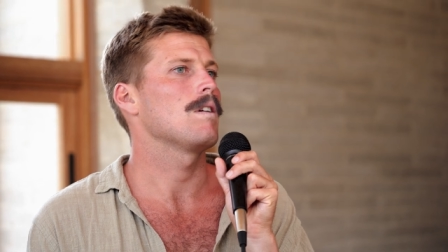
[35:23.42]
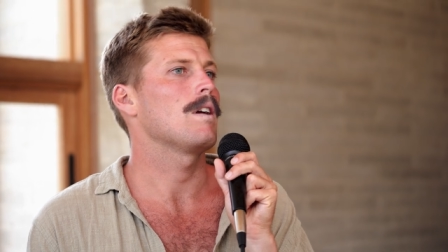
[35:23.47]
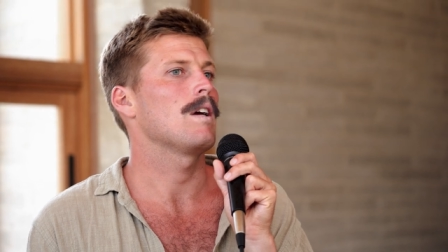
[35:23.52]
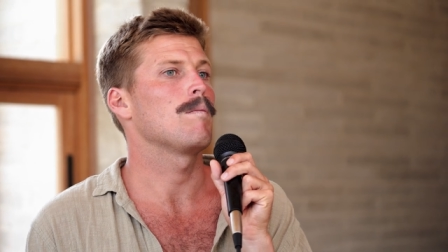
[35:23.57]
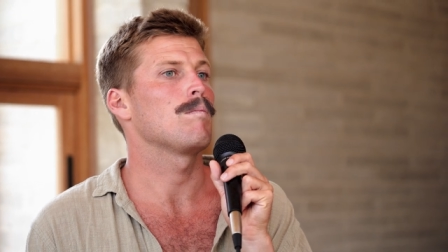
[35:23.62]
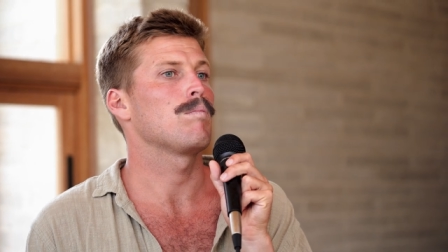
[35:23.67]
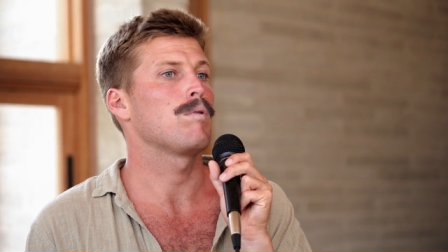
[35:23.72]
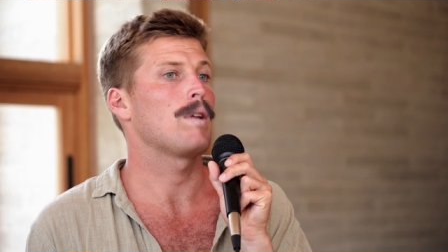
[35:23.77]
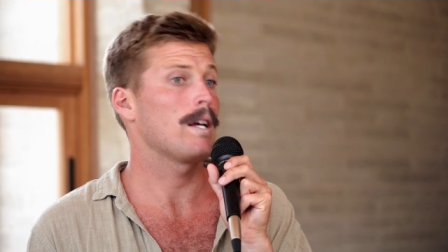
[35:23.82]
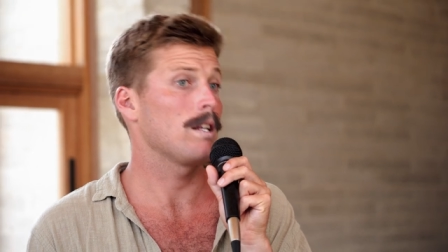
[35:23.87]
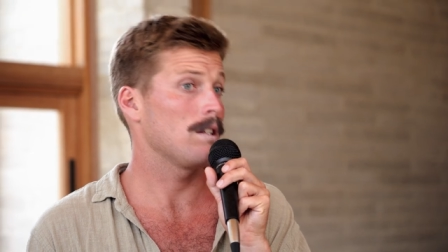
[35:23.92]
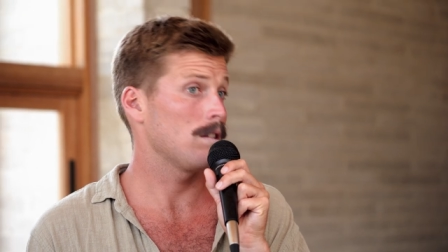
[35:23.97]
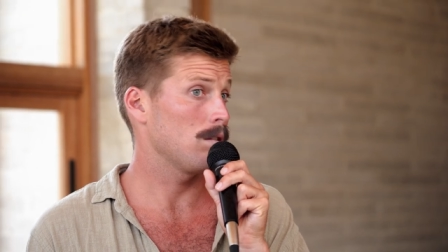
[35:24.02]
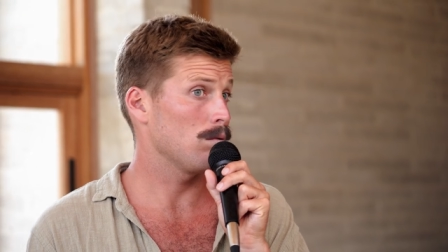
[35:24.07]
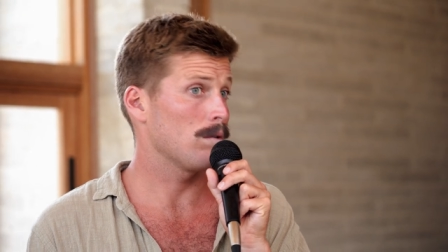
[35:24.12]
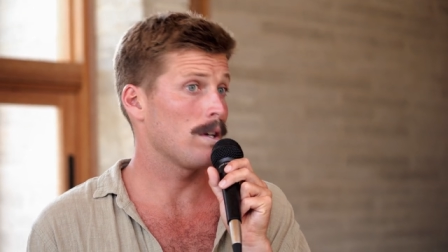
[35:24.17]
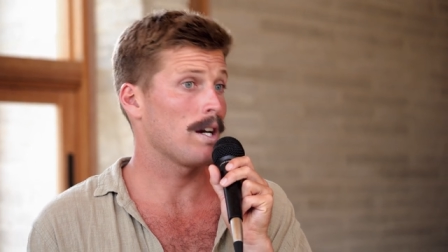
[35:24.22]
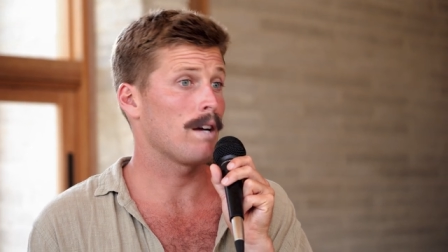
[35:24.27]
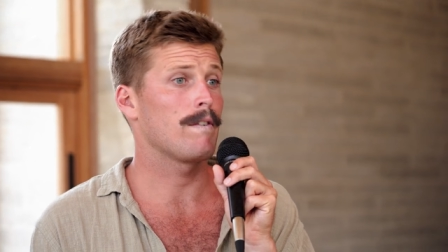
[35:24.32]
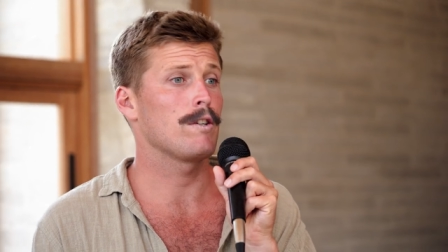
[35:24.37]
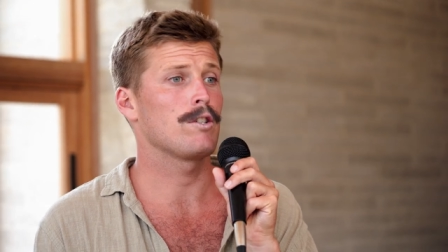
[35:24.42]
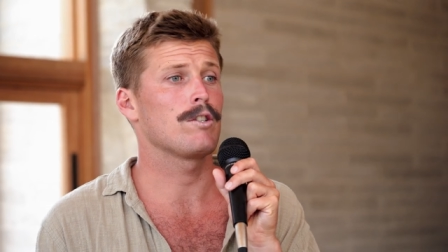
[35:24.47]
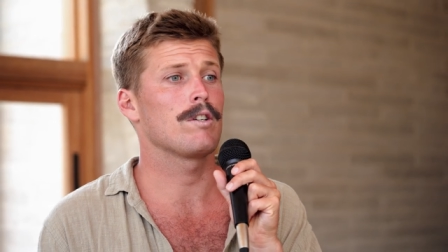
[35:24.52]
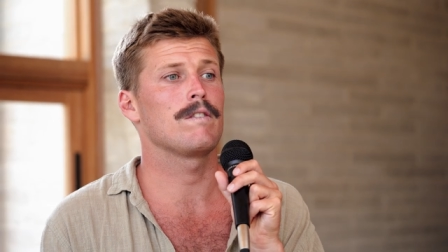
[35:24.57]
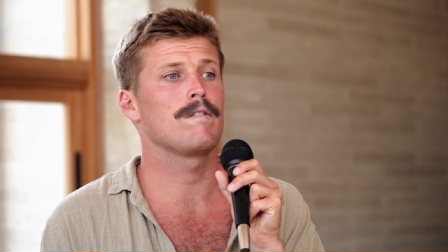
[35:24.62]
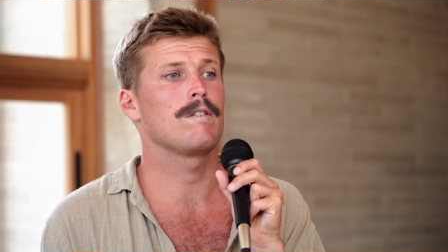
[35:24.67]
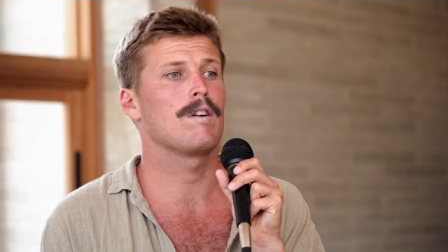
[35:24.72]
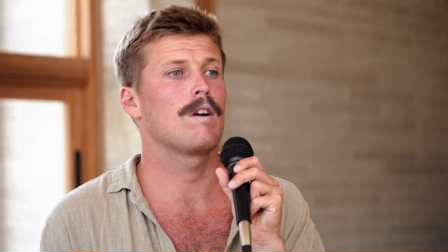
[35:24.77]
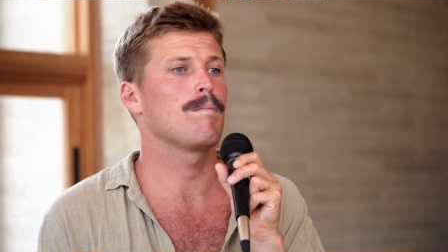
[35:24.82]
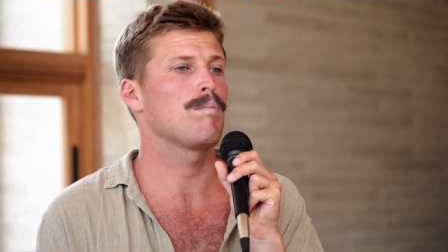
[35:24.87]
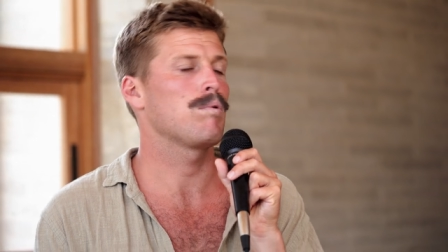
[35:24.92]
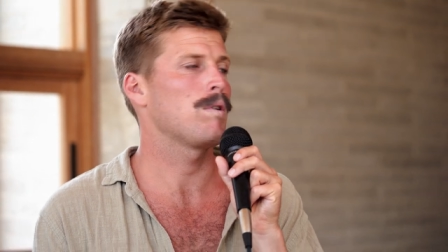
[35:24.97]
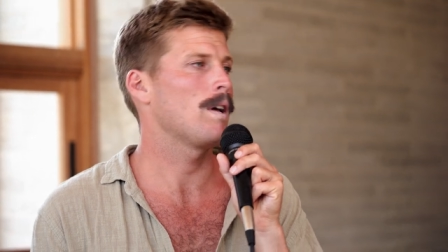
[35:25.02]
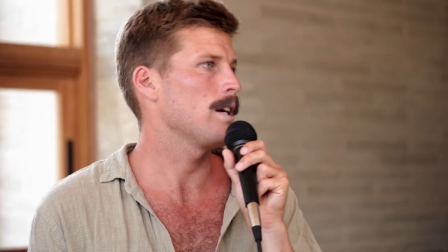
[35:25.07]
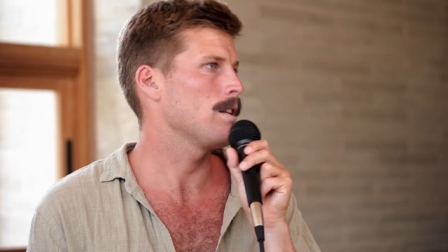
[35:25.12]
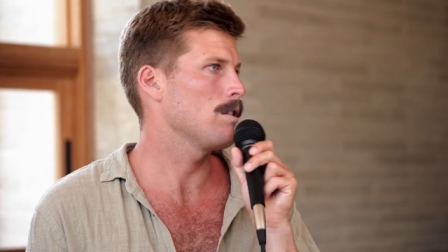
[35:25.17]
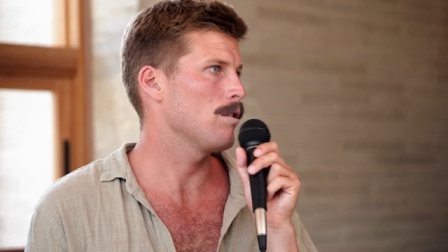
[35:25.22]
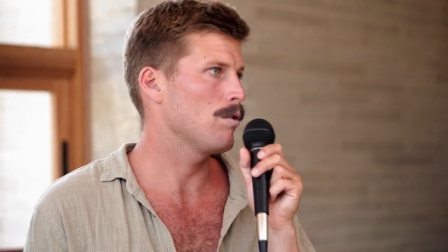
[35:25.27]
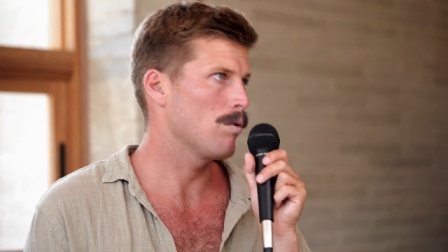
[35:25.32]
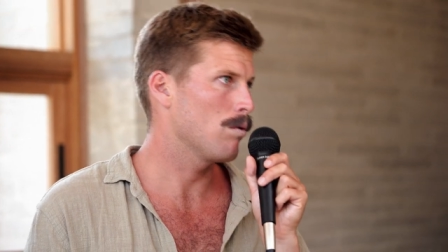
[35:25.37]
and playing these little cafe shows every night and
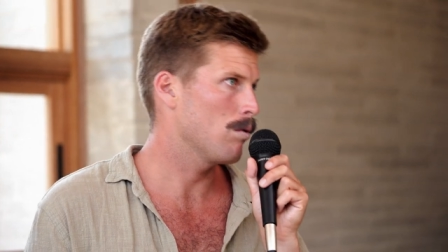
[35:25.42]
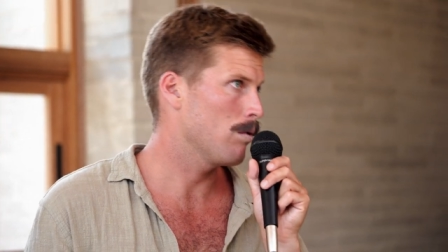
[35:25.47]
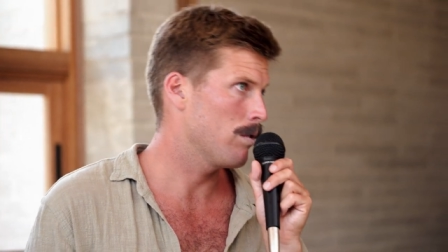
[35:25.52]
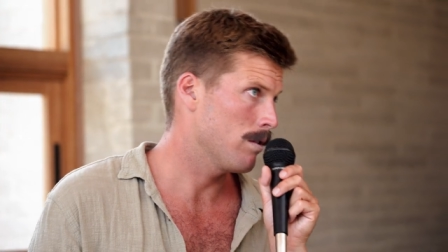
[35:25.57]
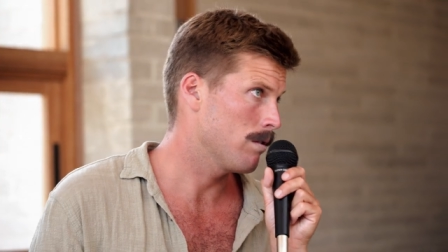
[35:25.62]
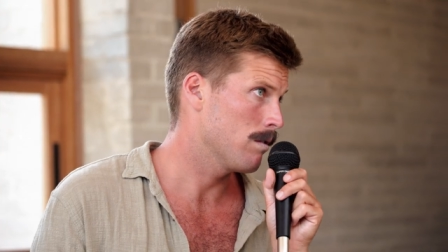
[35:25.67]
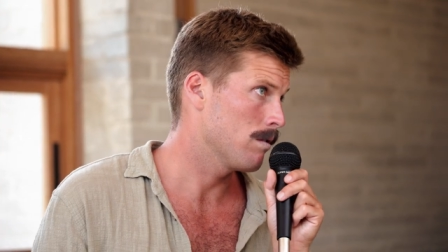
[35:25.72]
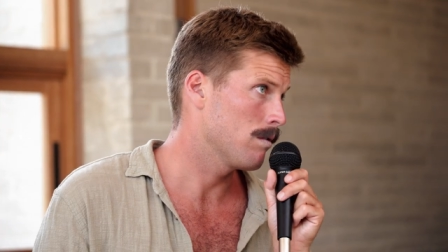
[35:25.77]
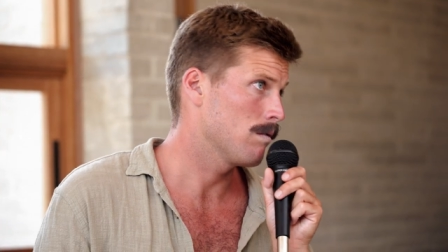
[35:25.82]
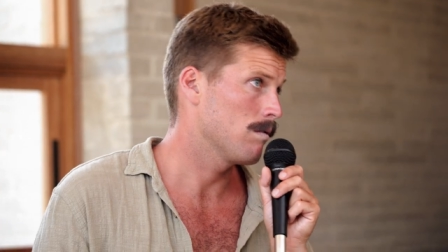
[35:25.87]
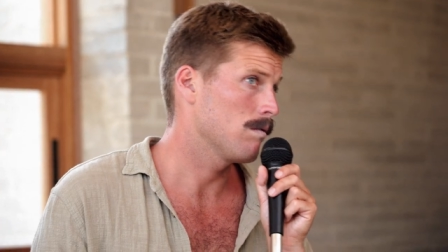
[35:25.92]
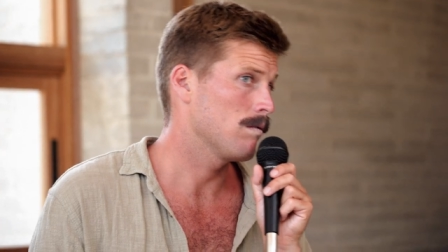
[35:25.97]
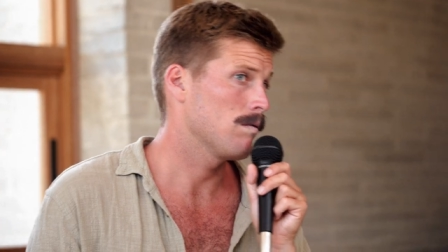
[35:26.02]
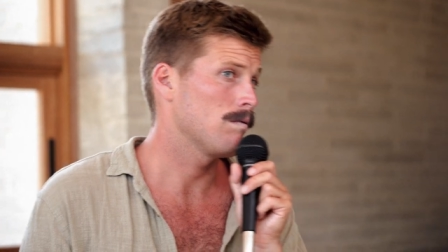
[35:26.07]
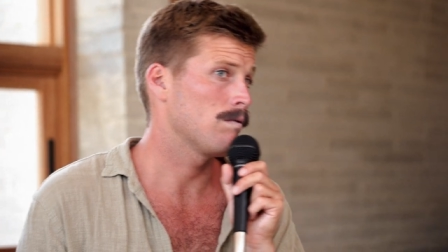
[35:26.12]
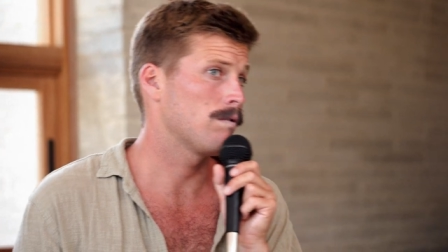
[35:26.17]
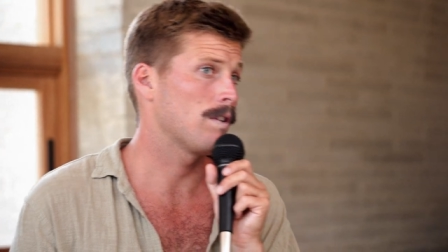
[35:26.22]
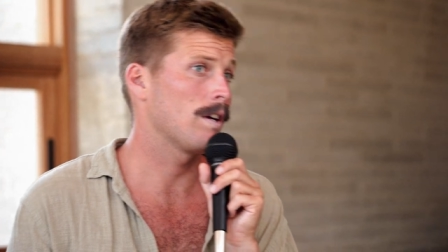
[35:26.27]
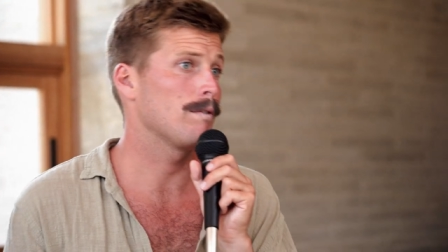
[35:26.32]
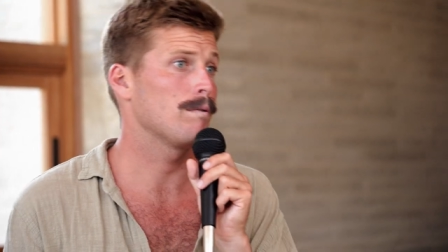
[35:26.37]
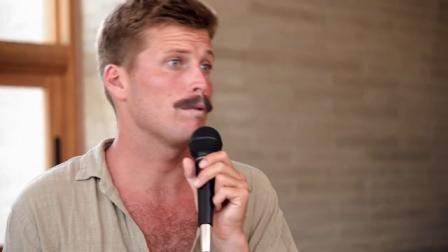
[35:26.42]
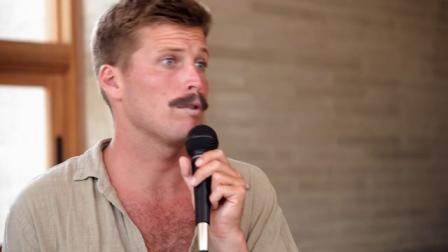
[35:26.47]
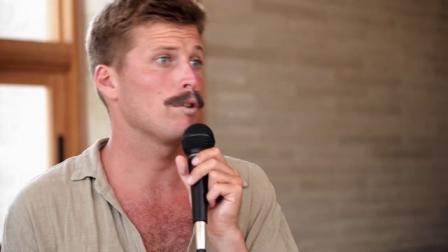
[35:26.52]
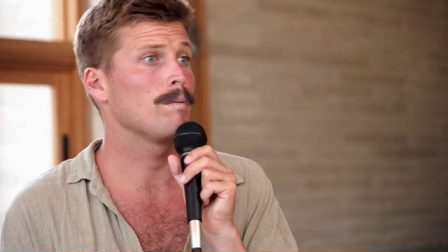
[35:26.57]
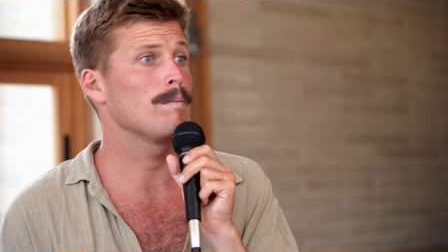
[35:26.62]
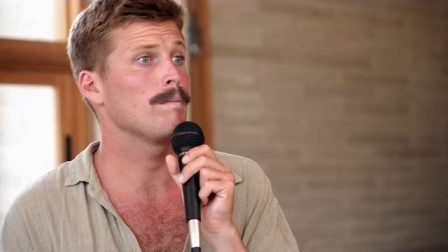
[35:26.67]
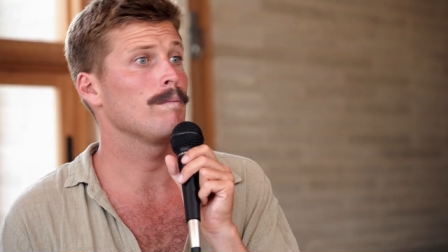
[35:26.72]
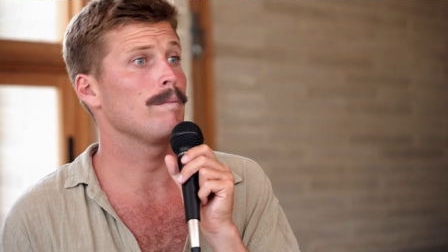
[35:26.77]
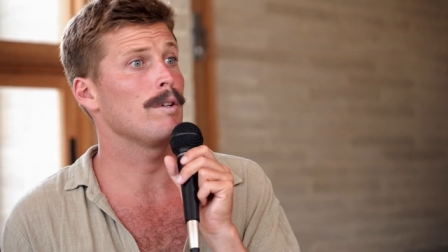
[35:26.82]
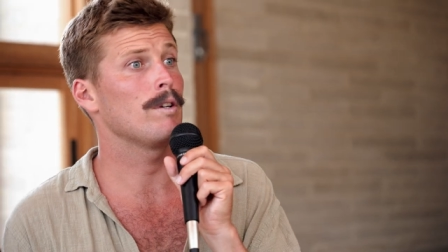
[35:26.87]
playing the Northern front room,